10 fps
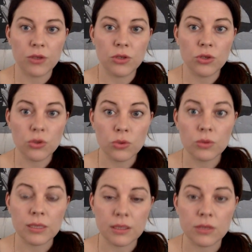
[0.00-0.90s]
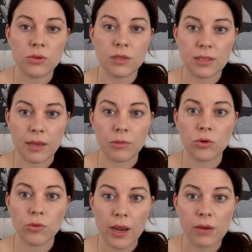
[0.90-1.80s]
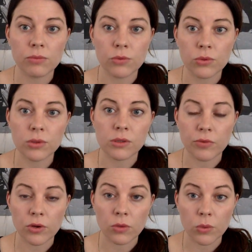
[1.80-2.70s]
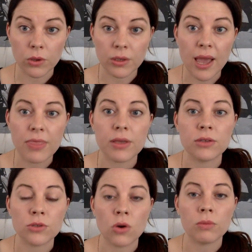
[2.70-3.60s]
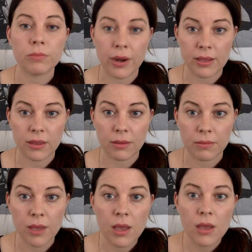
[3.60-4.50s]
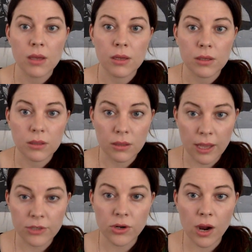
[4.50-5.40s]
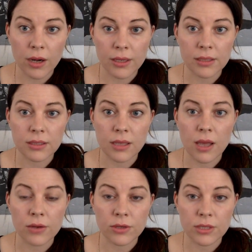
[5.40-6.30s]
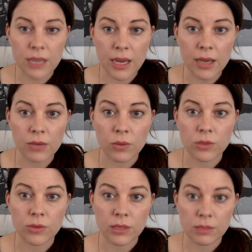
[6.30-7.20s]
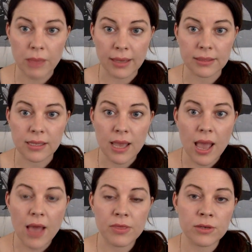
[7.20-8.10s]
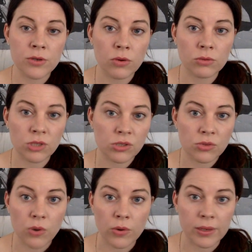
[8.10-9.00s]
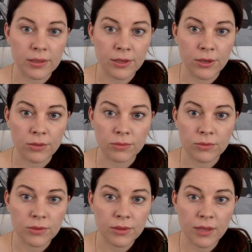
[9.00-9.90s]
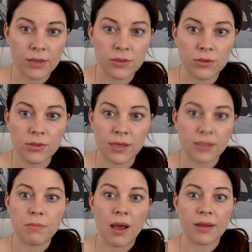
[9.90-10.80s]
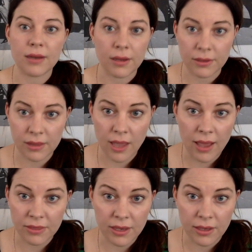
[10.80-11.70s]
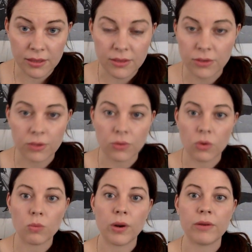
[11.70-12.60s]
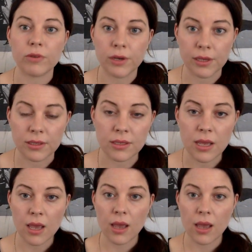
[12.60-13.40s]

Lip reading: You need to do the same. Create rules for your world and then don't break them. Let your audience understand what to expect, and then don't just throw in, that deus ex machina at the end or whatever it is.